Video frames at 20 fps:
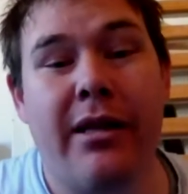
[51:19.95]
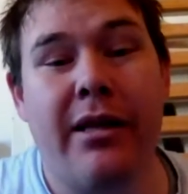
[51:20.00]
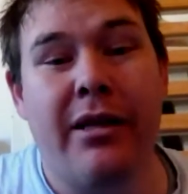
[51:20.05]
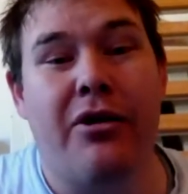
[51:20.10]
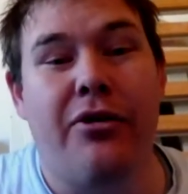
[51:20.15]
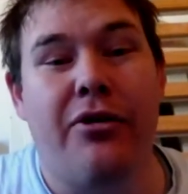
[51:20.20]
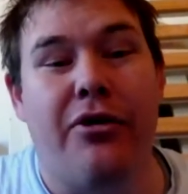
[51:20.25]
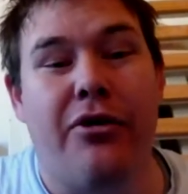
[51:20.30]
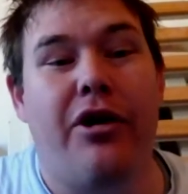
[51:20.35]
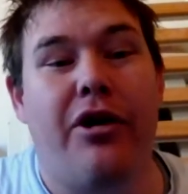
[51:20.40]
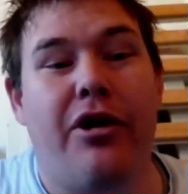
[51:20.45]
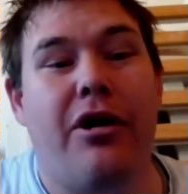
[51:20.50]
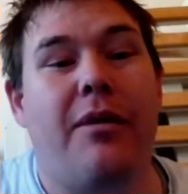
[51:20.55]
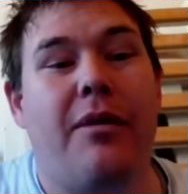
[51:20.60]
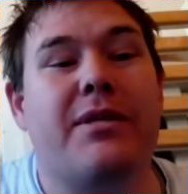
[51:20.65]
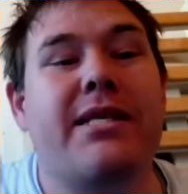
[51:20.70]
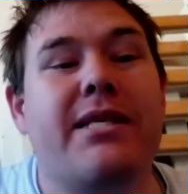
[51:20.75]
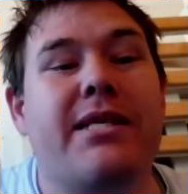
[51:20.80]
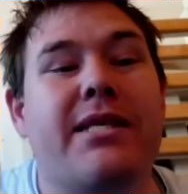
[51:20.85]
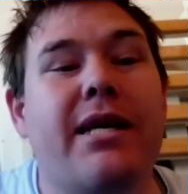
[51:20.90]
I'm selling the
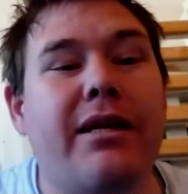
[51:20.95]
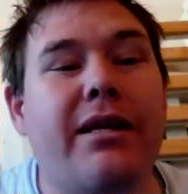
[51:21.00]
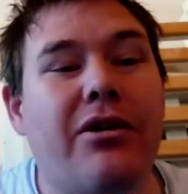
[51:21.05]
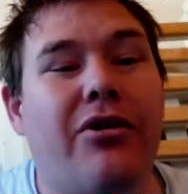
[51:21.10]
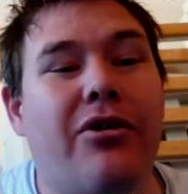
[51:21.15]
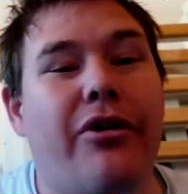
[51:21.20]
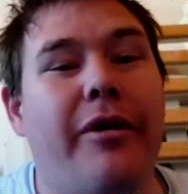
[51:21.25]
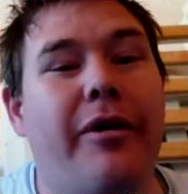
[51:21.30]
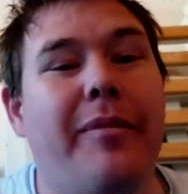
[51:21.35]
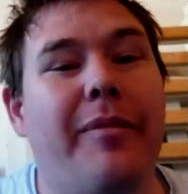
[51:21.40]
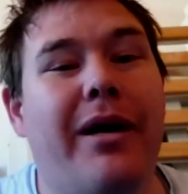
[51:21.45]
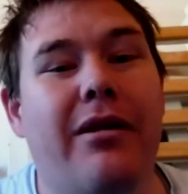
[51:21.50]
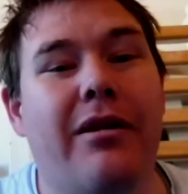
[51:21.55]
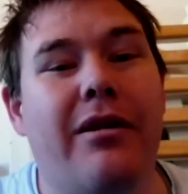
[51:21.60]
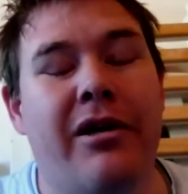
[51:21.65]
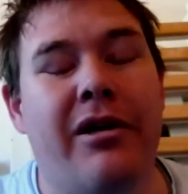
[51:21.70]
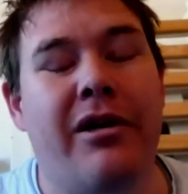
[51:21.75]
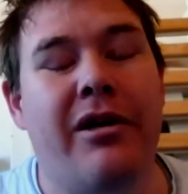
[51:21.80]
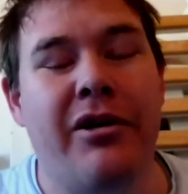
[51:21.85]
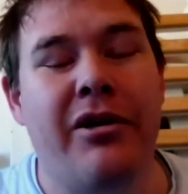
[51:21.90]
courier. I'm selling the Courier
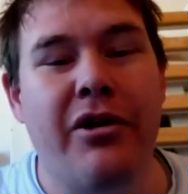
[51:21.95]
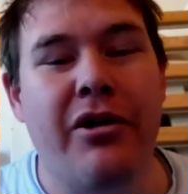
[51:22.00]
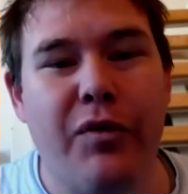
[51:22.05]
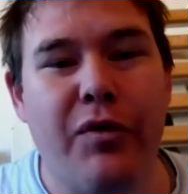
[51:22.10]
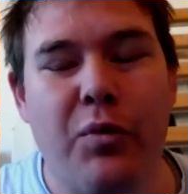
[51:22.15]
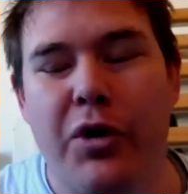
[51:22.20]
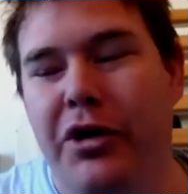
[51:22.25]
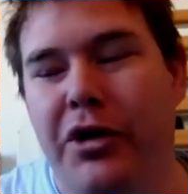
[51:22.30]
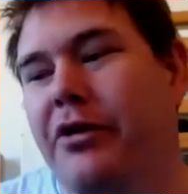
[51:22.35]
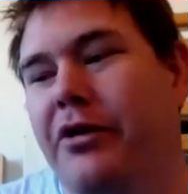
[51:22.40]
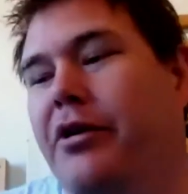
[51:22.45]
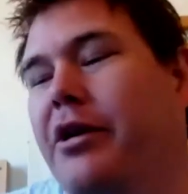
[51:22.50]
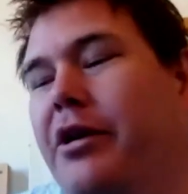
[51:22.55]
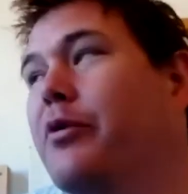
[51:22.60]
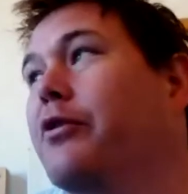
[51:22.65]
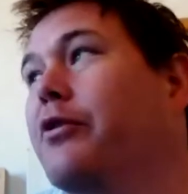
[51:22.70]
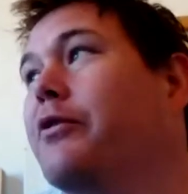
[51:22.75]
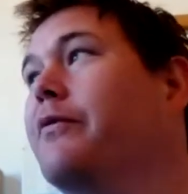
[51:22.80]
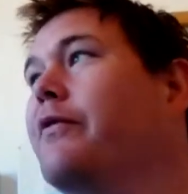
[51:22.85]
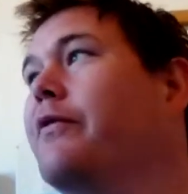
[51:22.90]
Mail, and I don't even work there
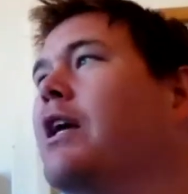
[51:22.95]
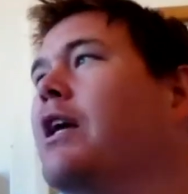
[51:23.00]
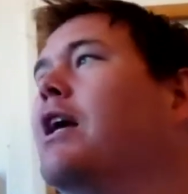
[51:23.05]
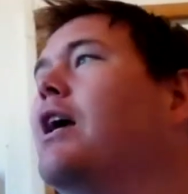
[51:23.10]
anymore.